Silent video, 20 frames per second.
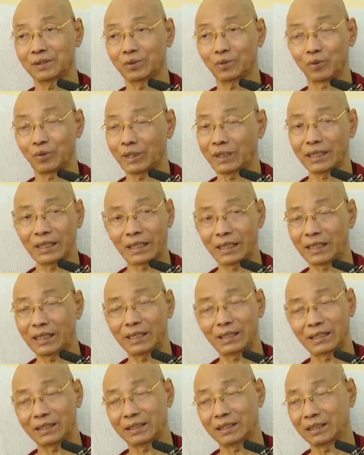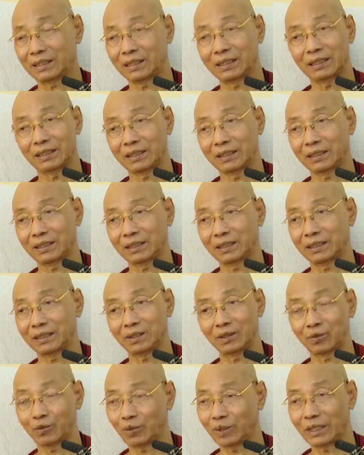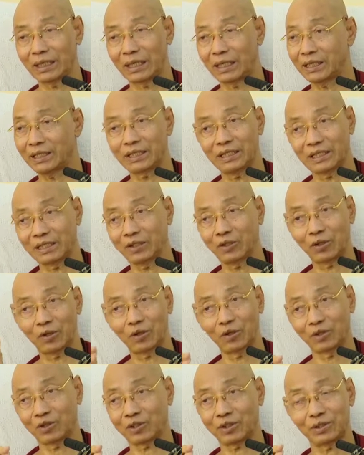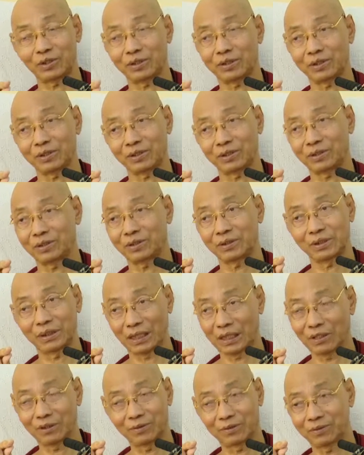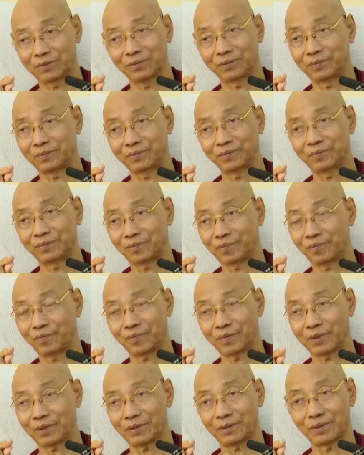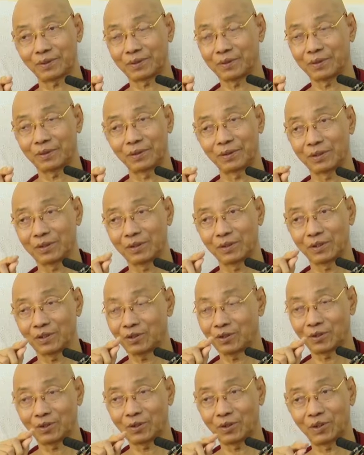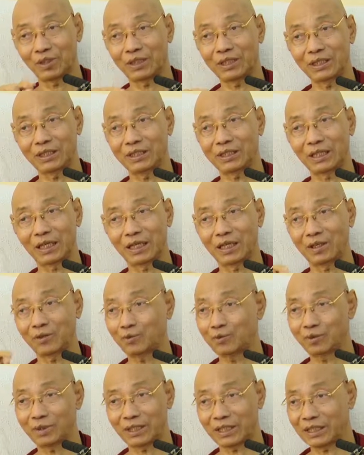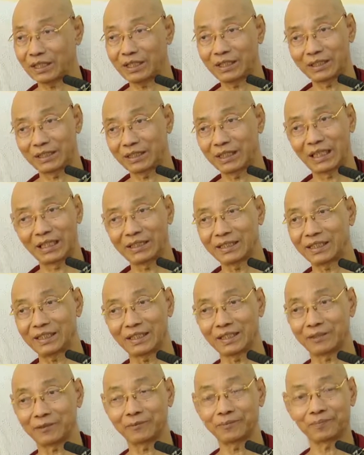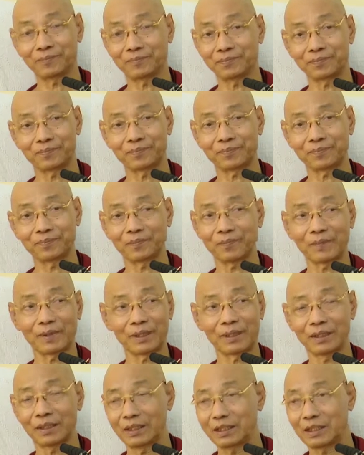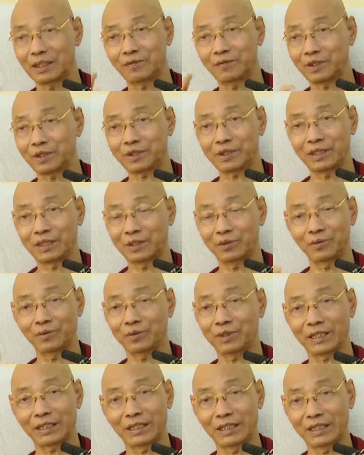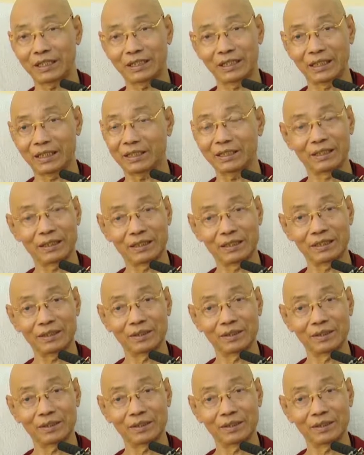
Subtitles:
where he was now. So, Rohita Udake Yanti. If it say Udake Yanti,